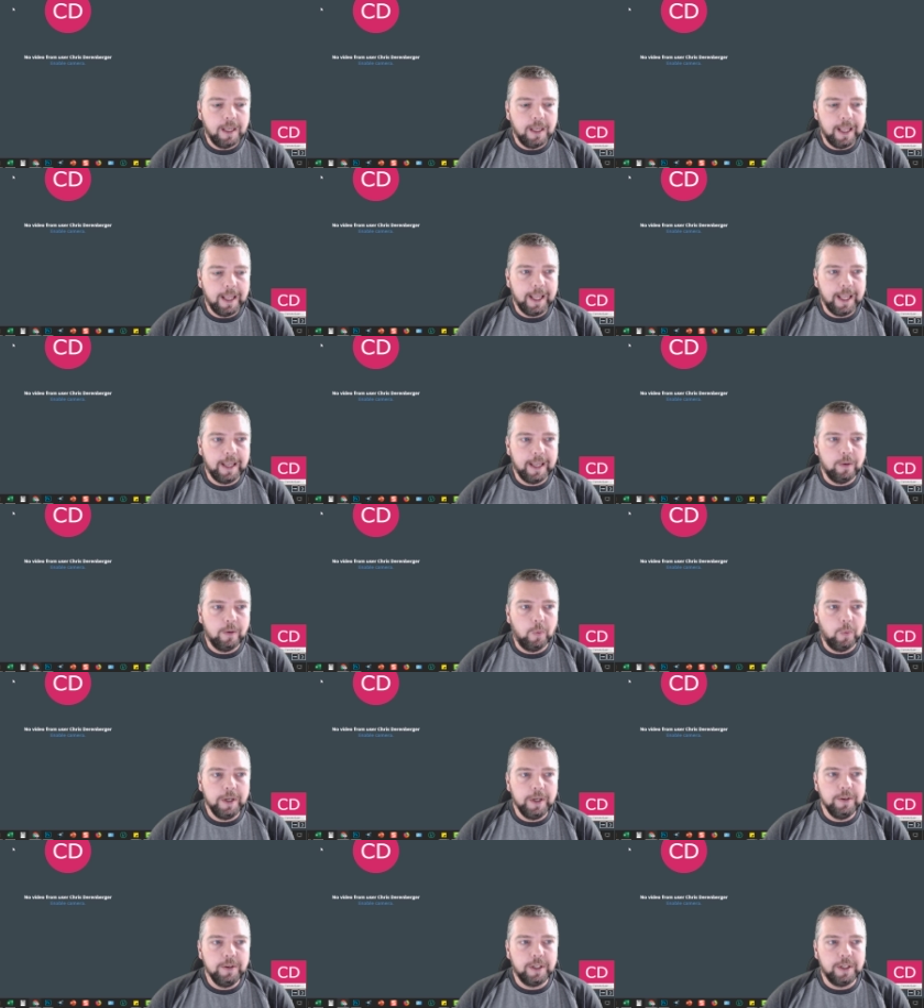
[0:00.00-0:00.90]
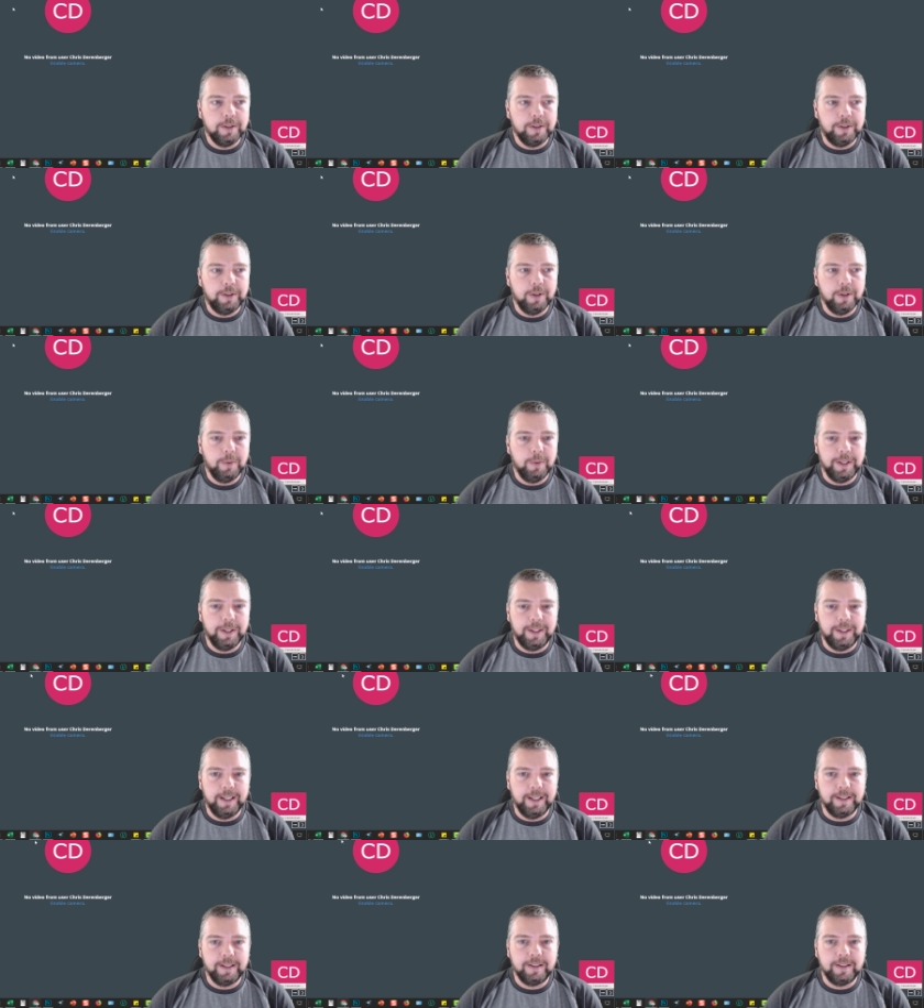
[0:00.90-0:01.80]
And what you can do with
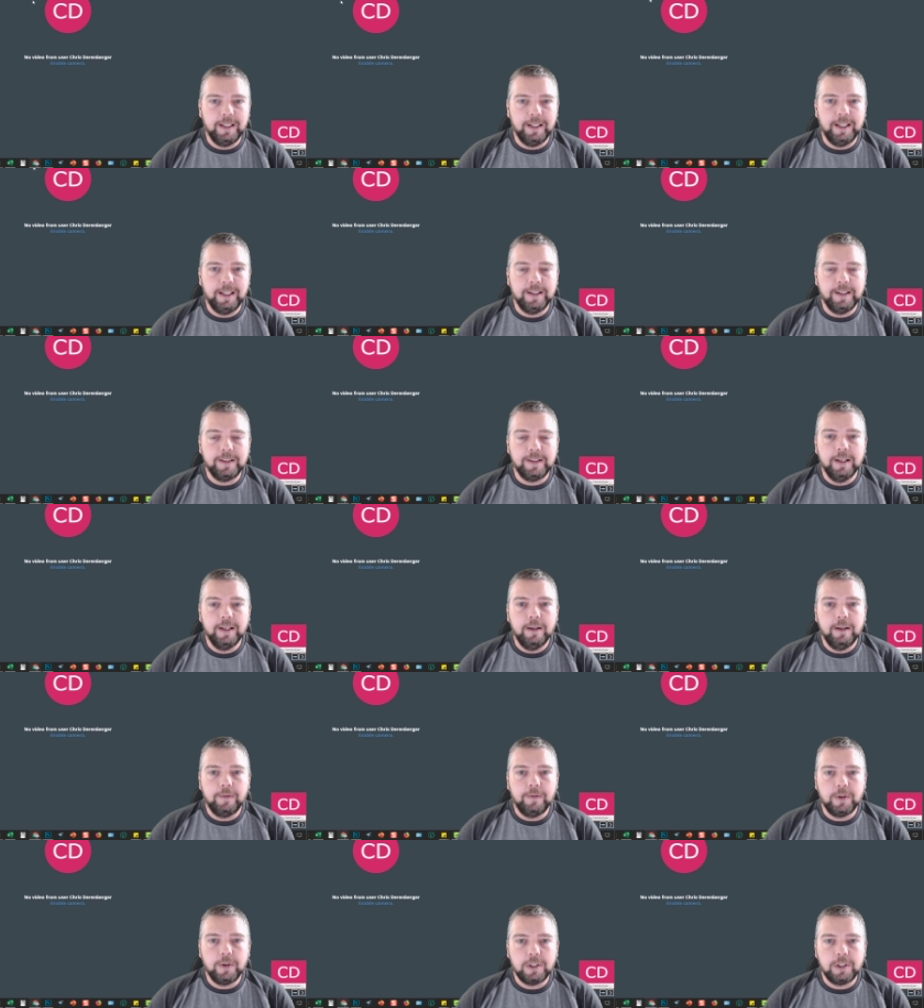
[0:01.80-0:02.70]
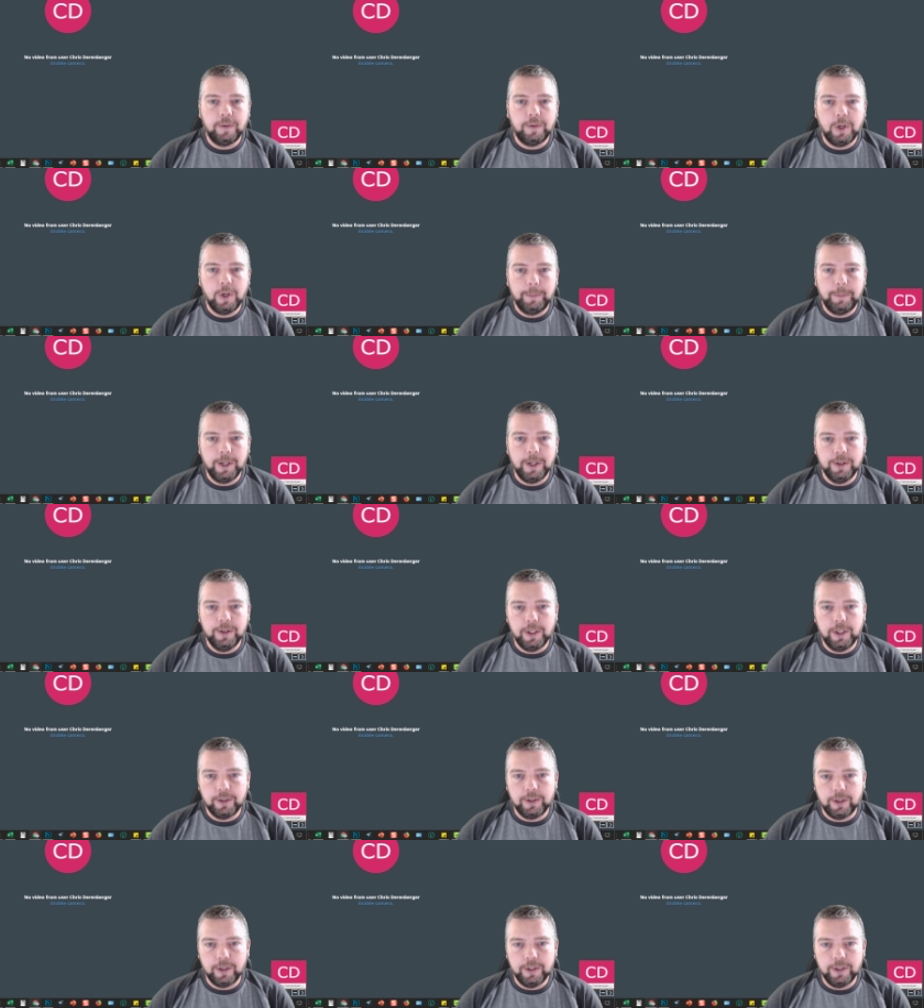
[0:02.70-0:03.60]
this is, first of all, up here you
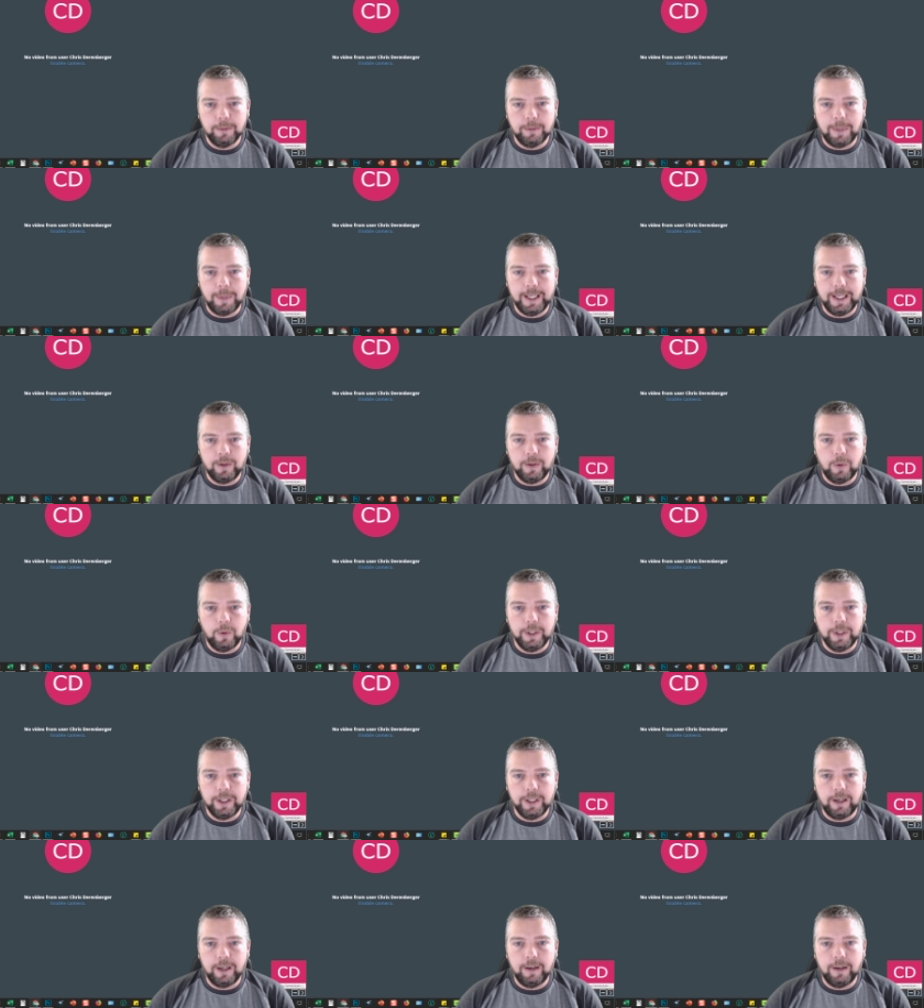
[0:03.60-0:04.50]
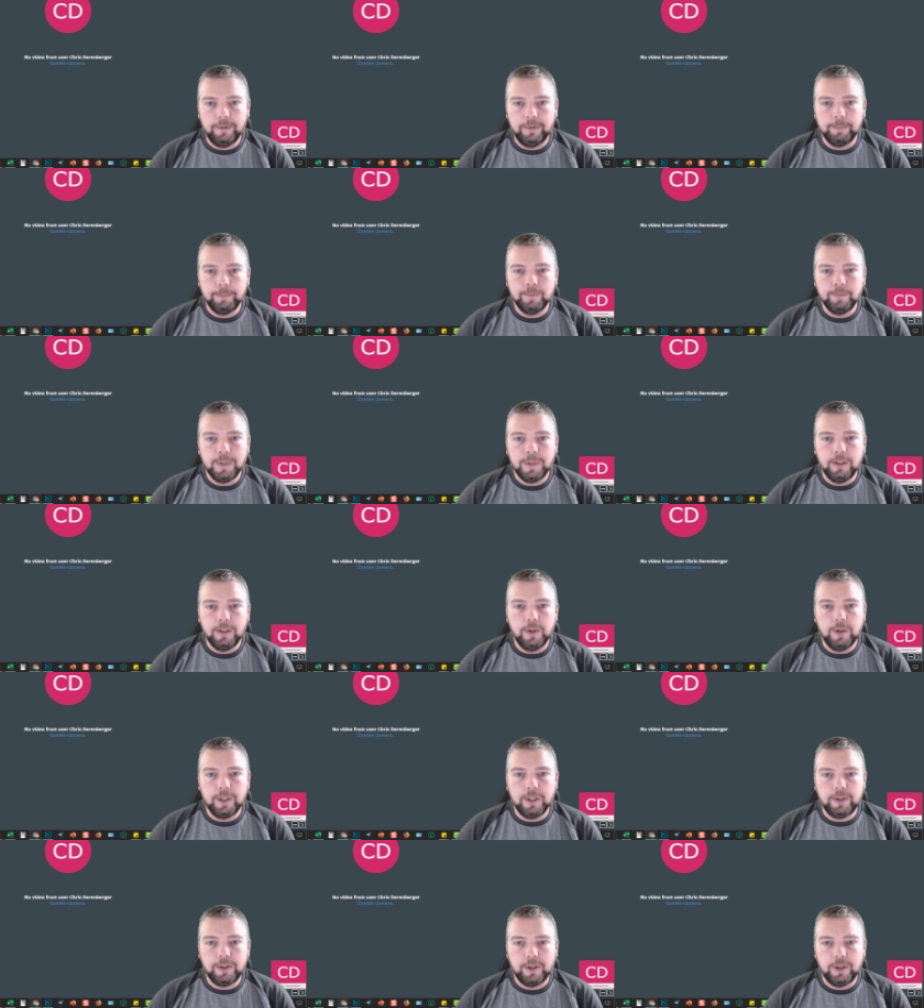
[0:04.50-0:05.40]
can turn your mic on and off, you
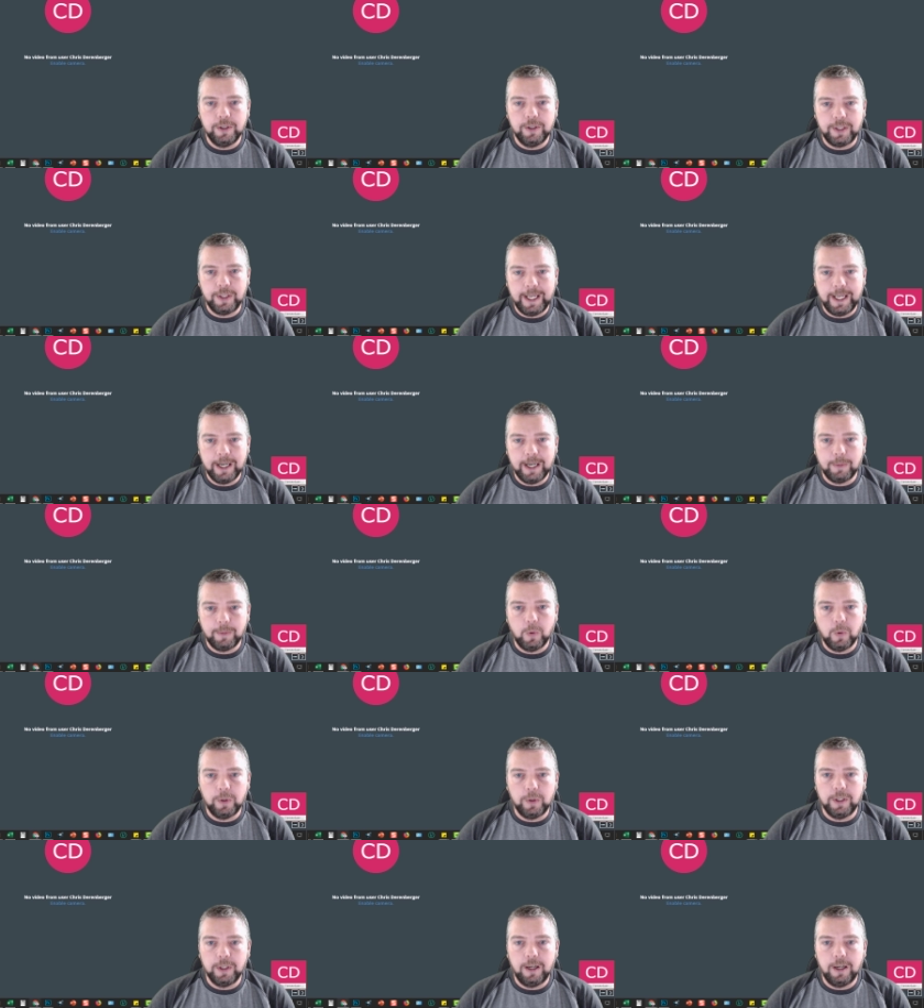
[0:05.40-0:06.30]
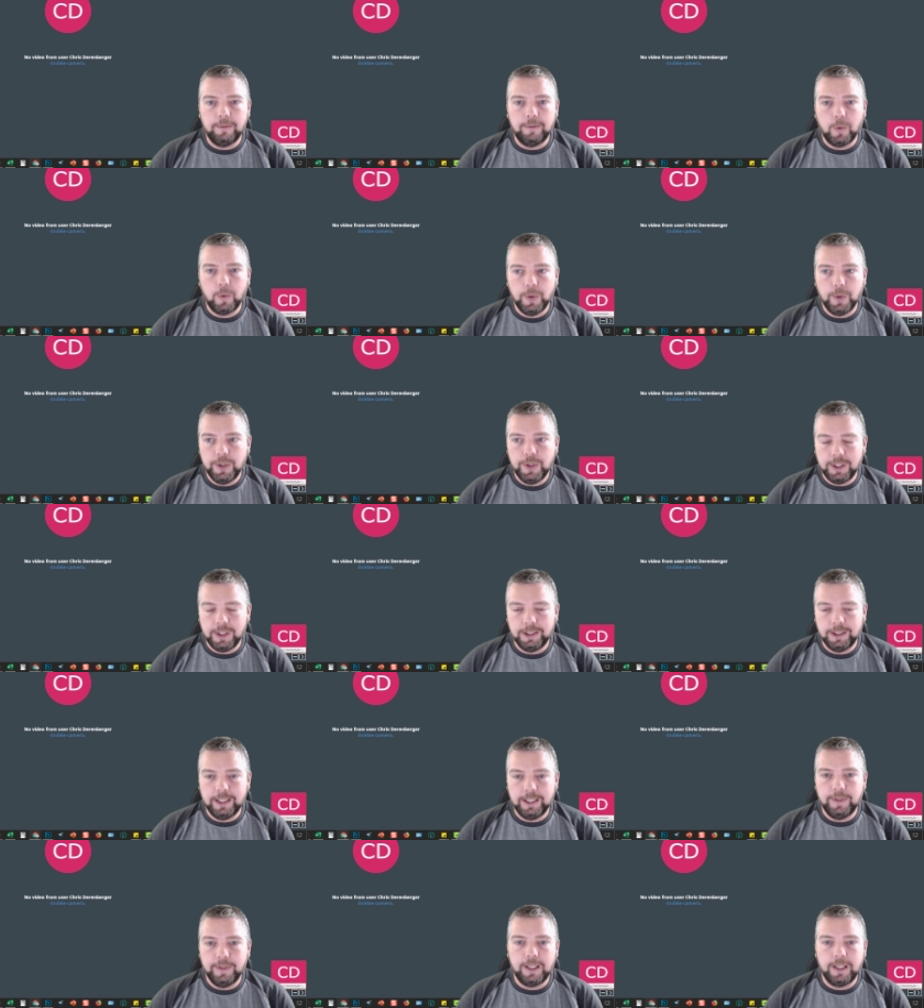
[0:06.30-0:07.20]
can turn your camera on and off, or you can
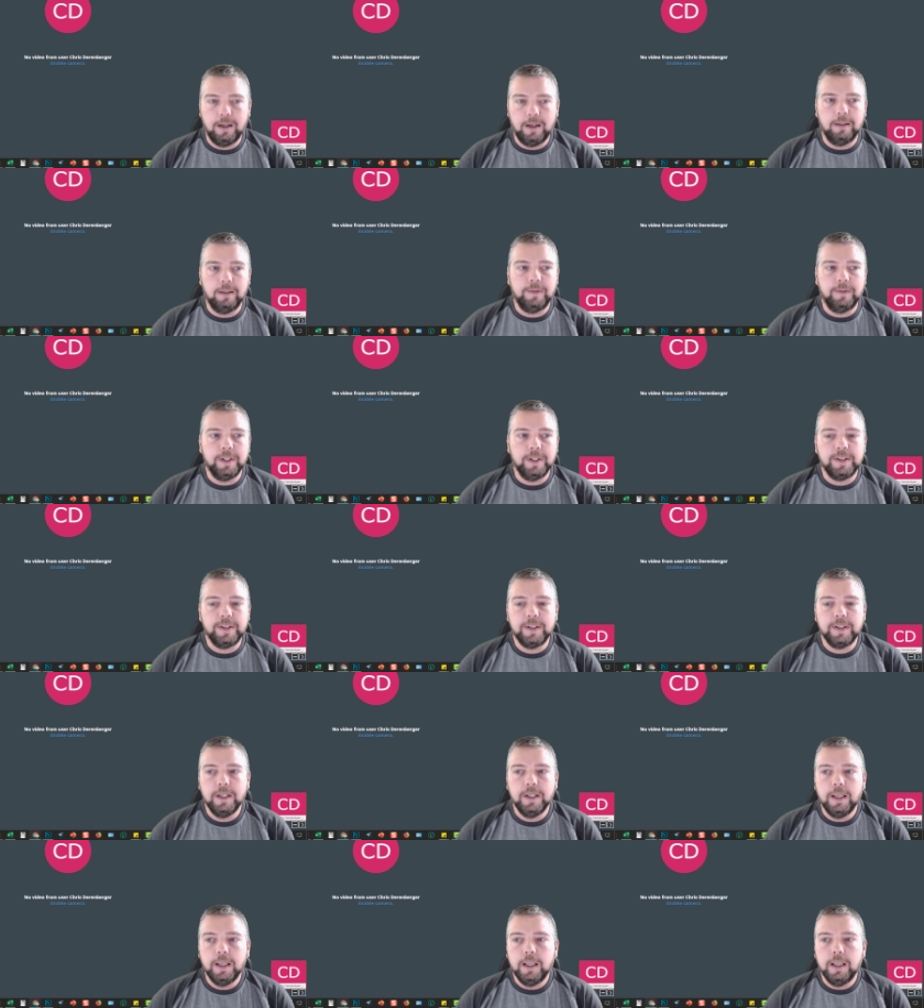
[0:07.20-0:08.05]
leave the conference.